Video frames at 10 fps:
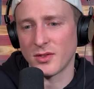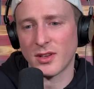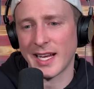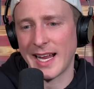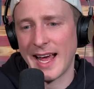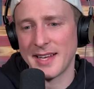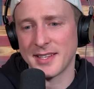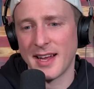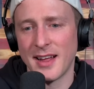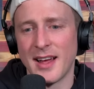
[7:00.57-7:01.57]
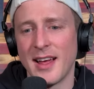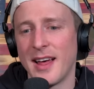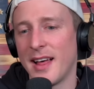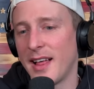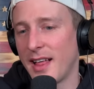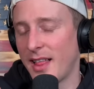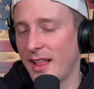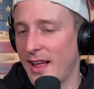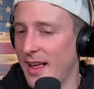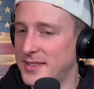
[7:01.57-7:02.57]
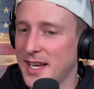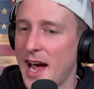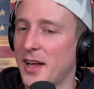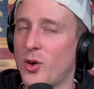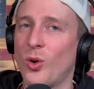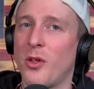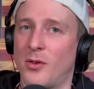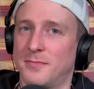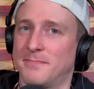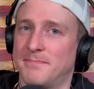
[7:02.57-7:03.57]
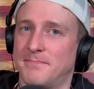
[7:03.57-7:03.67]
look like it has that. It's kind of cool, though.